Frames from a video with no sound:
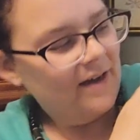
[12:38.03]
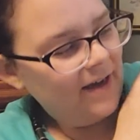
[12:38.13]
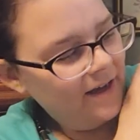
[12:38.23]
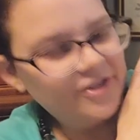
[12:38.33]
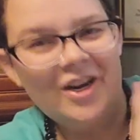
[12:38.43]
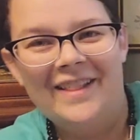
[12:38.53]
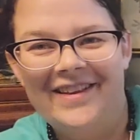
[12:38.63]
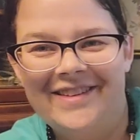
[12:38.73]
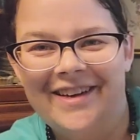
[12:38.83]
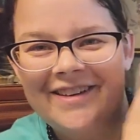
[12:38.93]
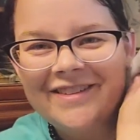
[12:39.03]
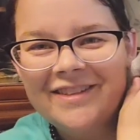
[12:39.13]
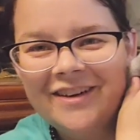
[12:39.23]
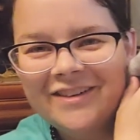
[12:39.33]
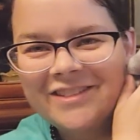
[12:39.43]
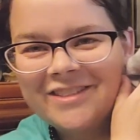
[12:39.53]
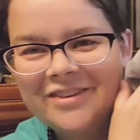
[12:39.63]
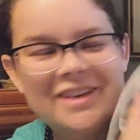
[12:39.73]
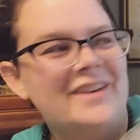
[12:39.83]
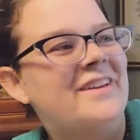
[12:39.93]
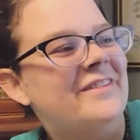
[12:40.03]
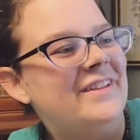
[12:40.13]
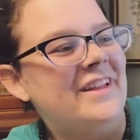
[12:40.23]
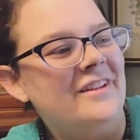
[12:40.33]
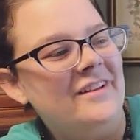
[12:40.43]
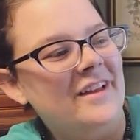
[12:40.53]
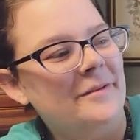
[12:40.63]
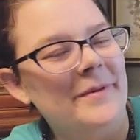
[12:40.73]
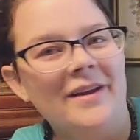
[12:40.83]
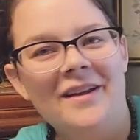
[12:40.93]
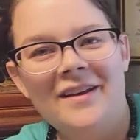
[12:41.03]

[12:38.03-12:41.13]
I'll try these on because it's hard to show you what they look like, but